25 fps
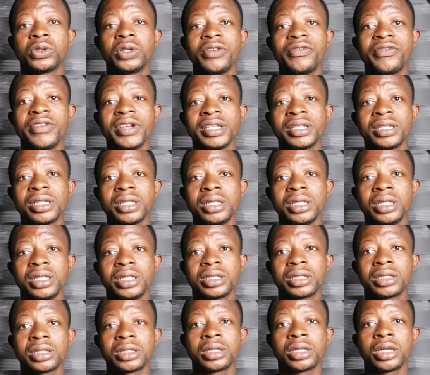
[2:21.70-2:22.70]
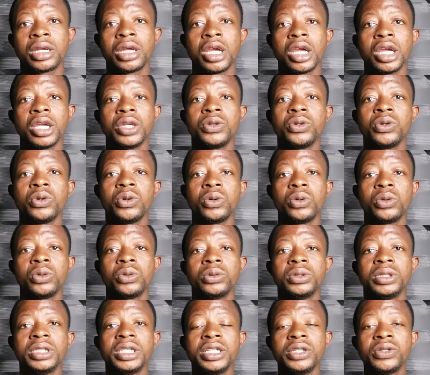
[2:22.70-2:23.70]
the first thing is, you
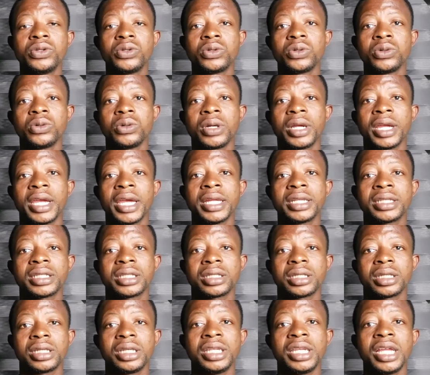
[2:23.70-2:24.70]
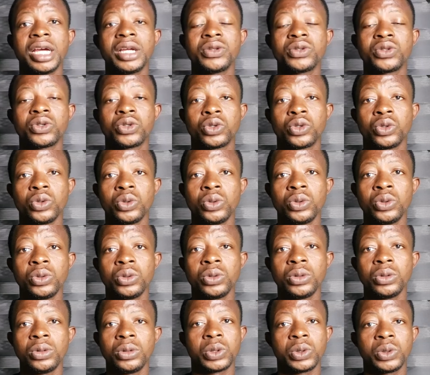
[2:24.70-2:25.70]
need to get either
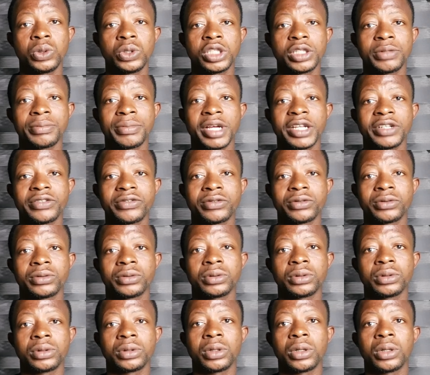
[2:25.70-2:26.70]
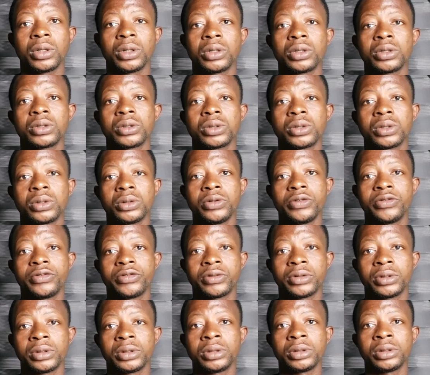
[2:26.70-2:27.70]
two smartphone or two
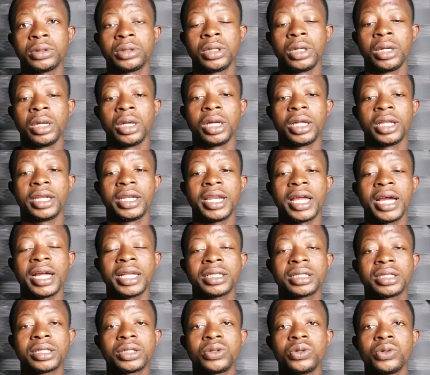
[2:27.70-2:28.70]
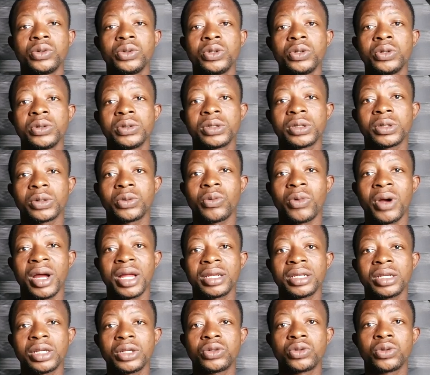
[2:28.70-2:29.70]
phone, that you use
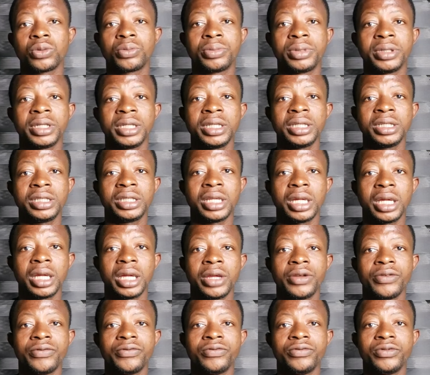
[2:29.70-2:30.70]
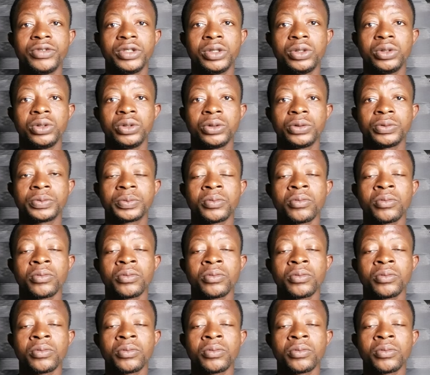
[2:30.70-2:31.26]
one to play the video,